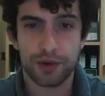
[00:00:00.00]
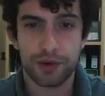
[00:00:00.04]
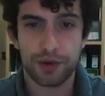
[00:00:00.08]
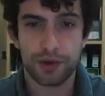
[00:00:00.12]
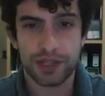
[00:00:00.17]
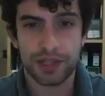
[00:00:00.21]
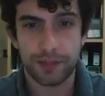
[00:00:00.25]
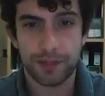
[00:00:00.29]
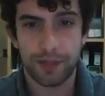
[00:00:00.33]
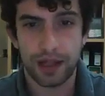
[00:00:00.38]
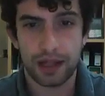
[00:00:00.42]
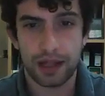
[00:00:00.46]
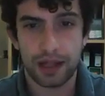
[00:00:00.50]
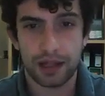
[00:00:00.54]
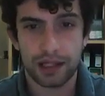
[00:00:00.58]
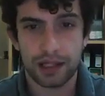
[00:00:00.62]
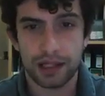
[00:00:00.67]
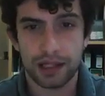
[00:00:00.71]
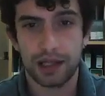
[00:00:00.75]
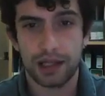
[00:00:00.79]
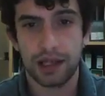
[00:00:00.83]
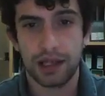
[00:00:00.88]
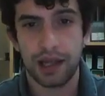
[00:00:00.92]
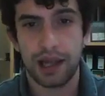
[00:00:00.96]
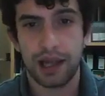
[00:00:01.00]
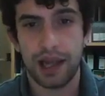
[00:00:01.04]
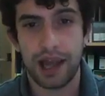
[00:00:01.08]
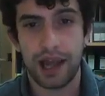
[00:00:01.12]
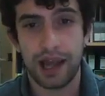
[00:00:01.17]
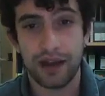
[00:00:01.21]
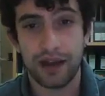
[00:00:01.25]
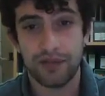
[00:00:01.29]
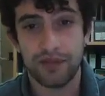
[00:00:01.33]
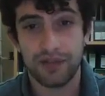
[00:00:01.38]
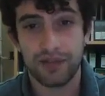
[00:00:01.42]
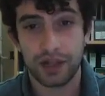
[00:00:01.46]
municipality,
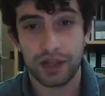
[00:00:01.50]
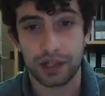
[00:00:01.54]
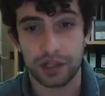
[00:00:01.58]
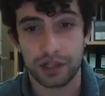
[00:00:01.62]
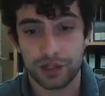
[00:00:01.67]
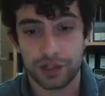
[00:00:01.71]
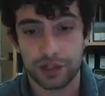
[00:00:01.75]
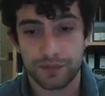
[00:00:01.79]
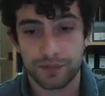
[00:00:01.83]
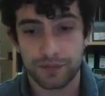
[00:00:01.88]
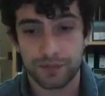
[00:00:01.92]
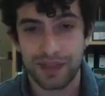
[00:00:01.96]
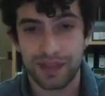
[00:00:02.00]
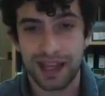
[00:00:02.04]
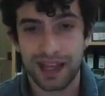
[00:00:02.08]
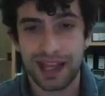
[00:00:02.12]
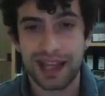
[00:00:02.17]
and village.